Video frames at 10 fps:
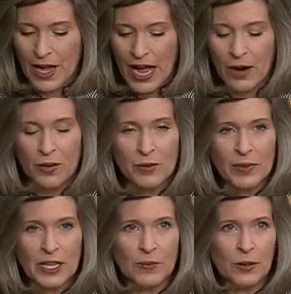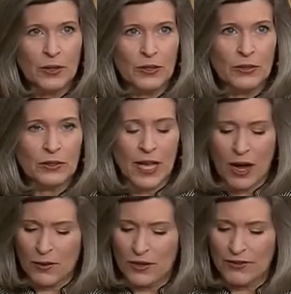Our people,
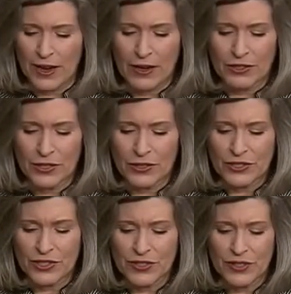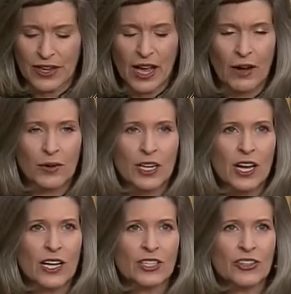our founders, our
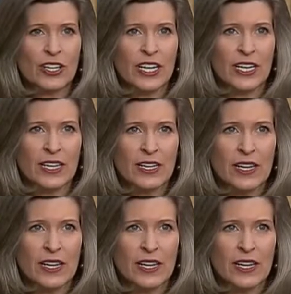country,